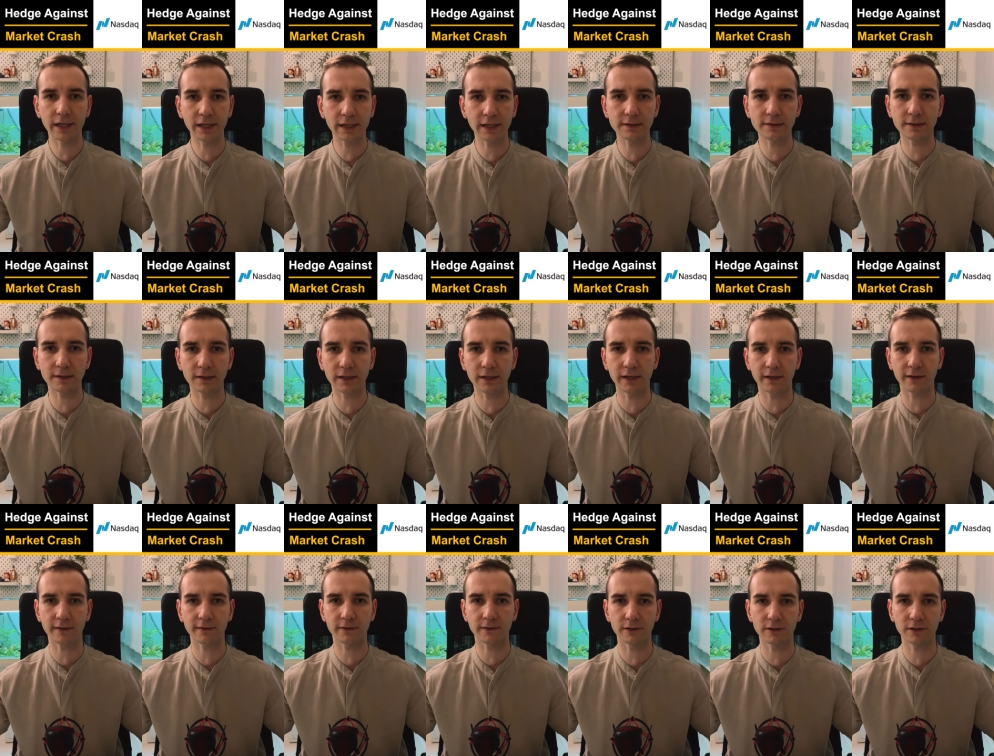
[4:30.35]

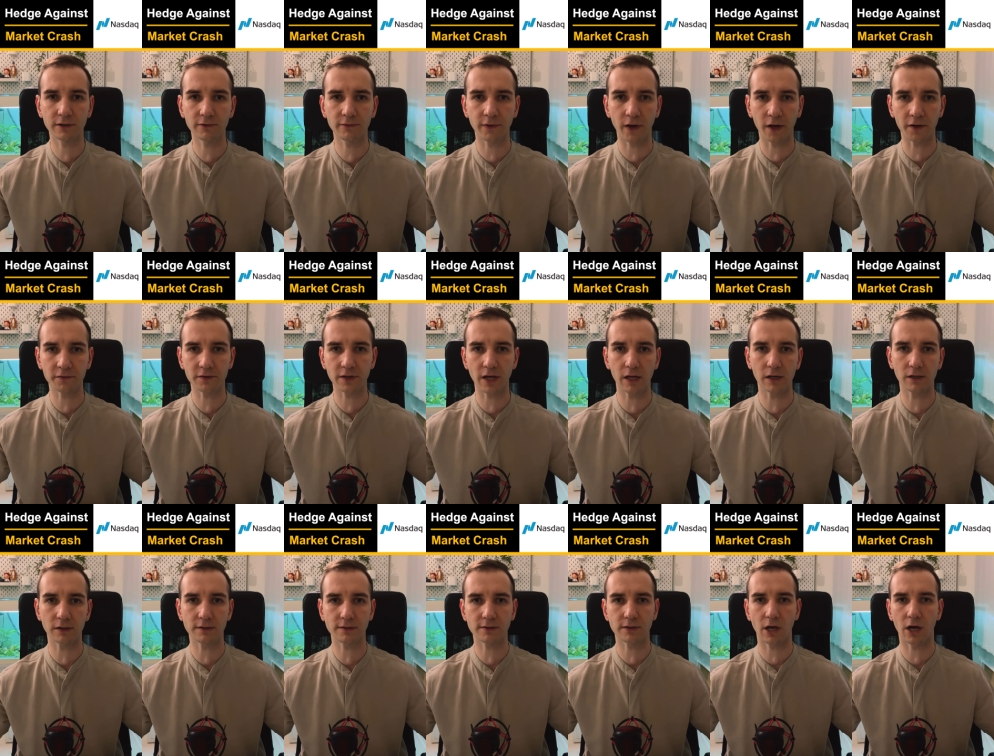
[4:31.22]
easily a 35
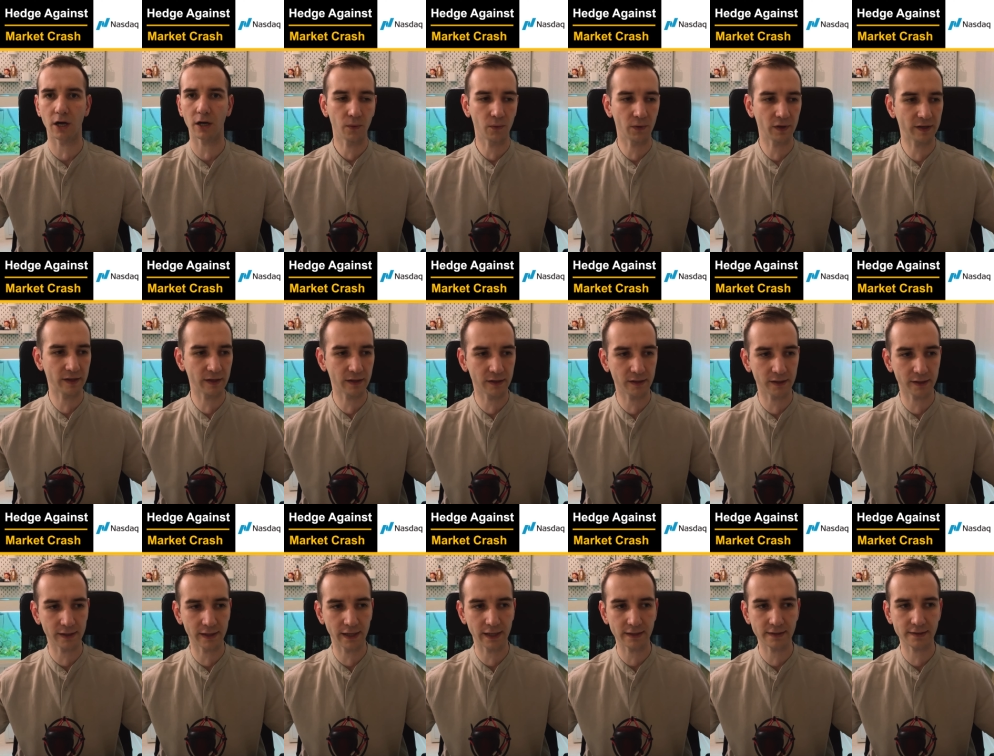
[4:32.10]
dollar stock within
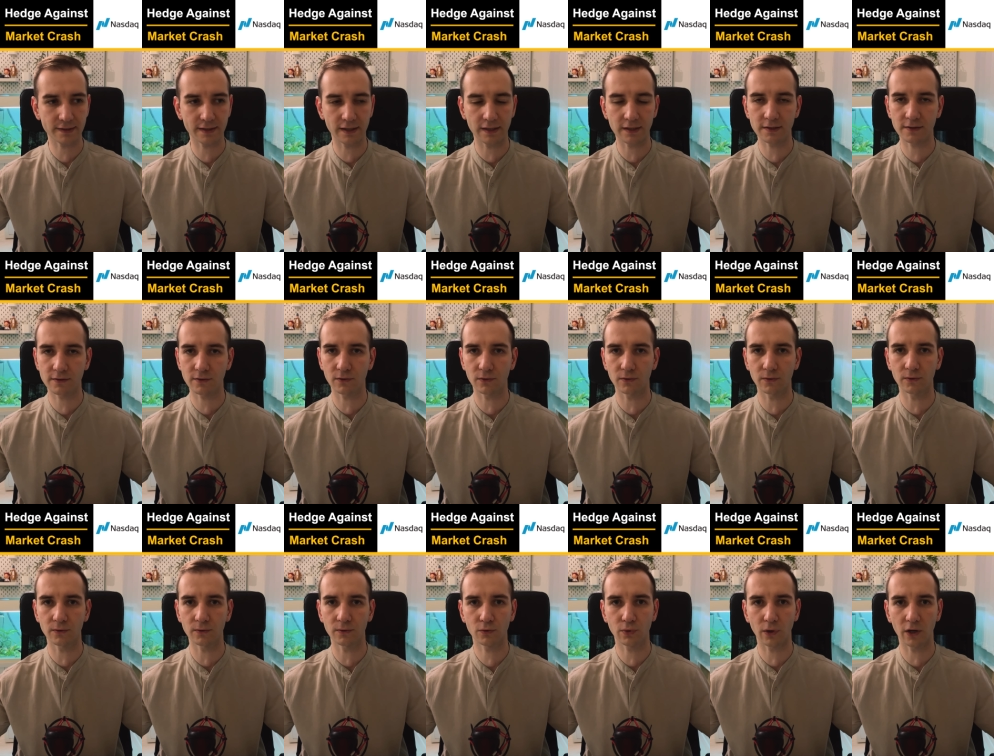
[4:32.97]
the next six
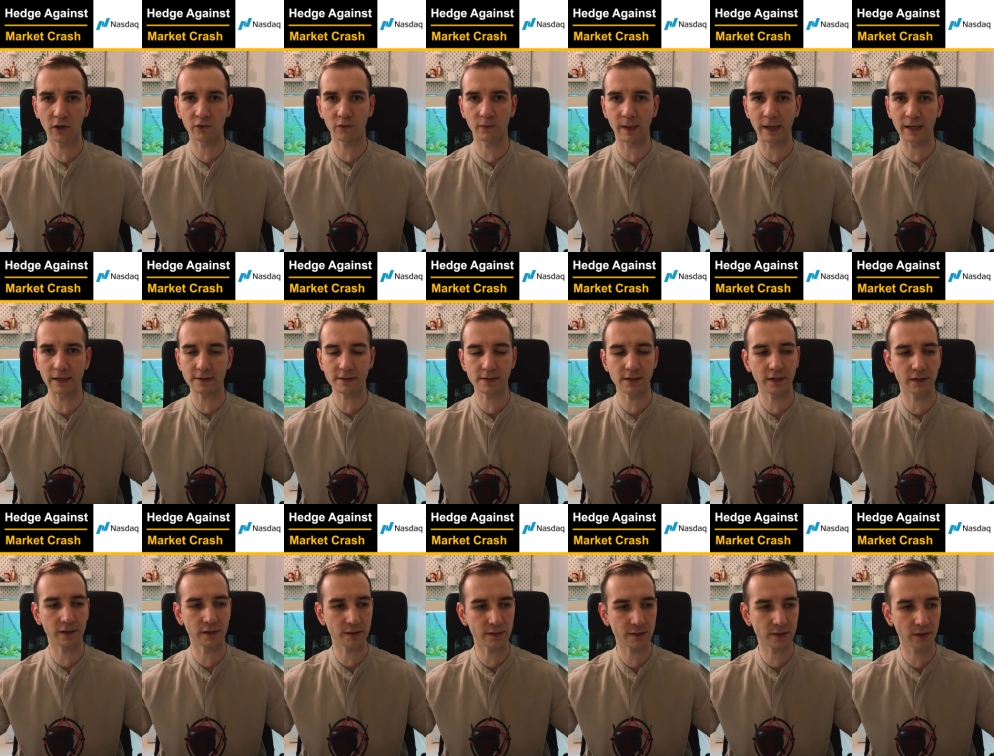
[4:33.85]
to 12 months
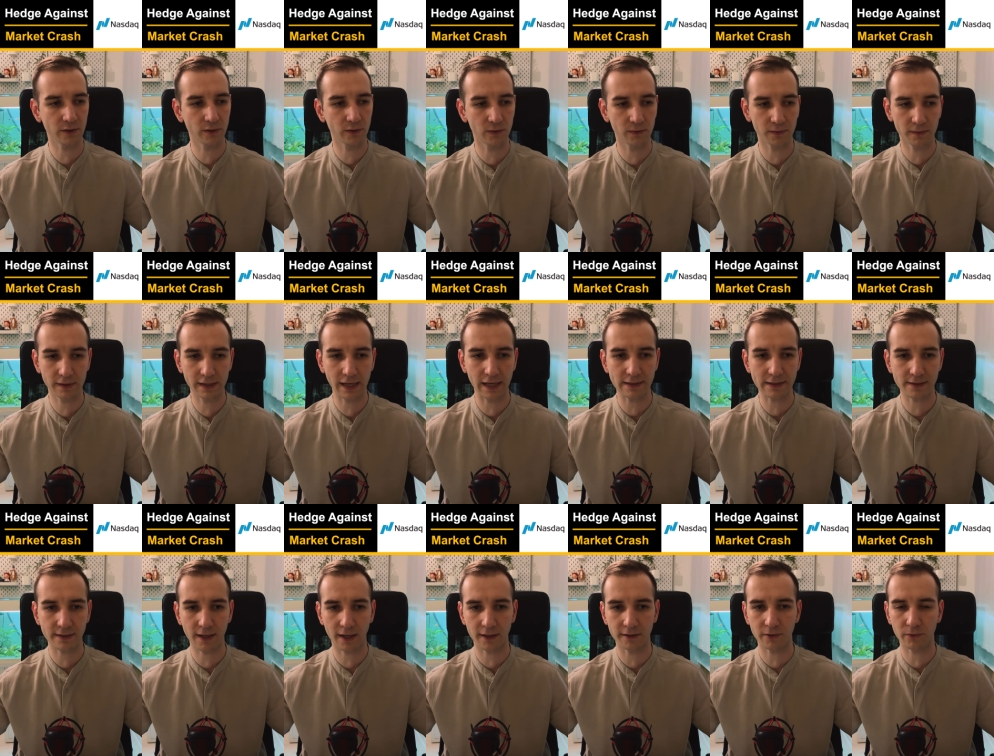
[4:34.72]
here so
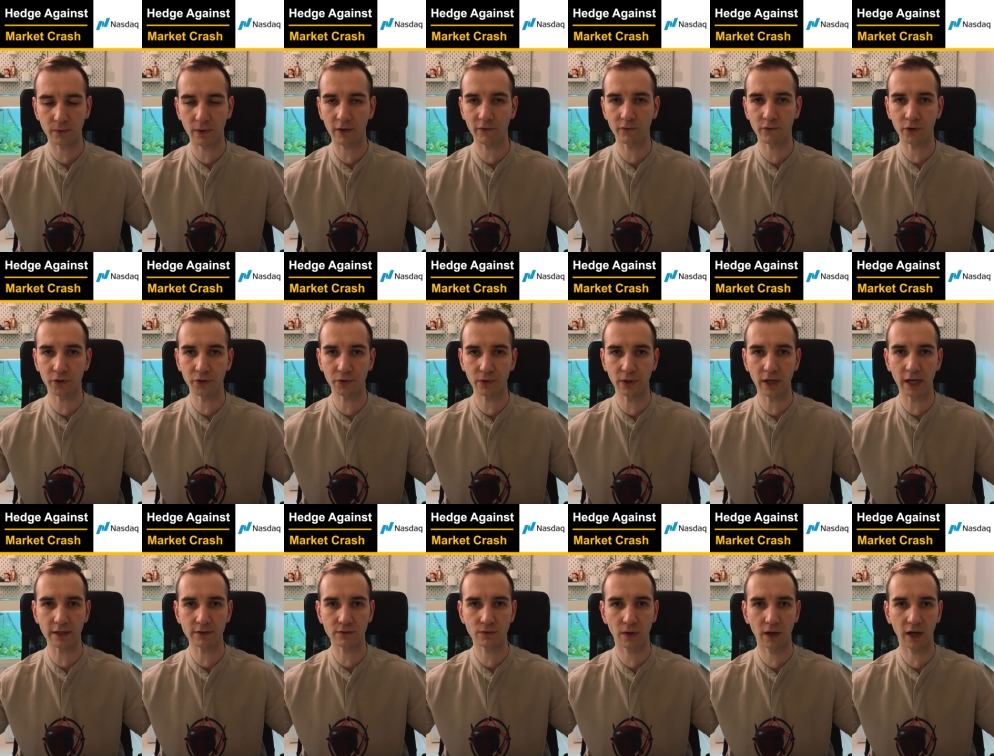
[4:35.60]
that's another one one for you
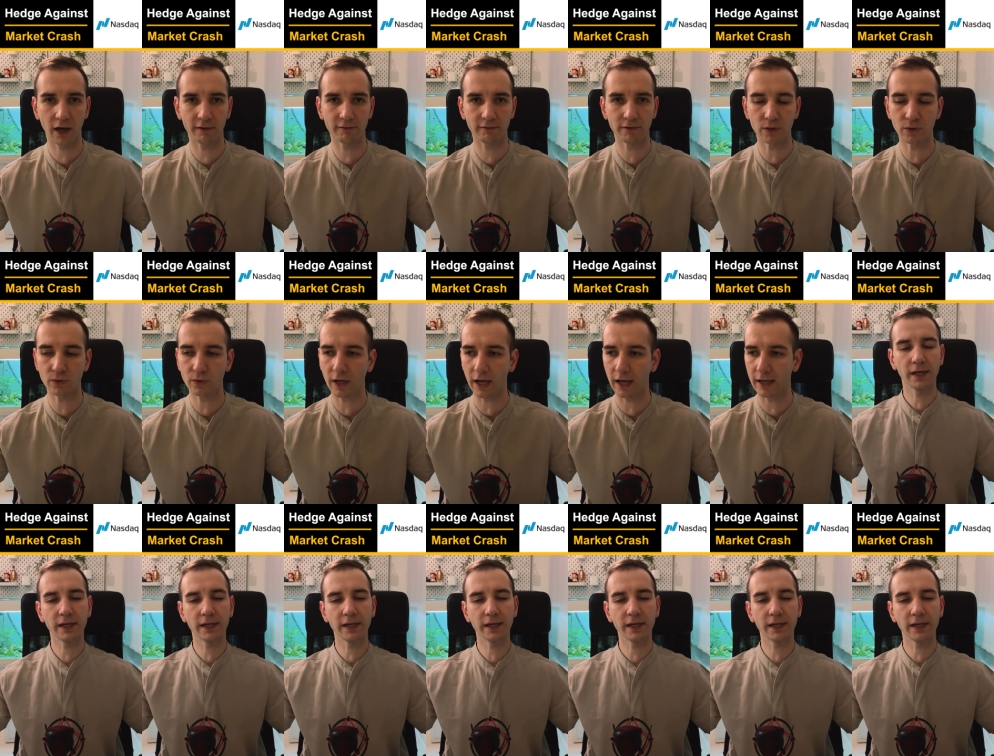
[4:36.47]
guys to have a look at.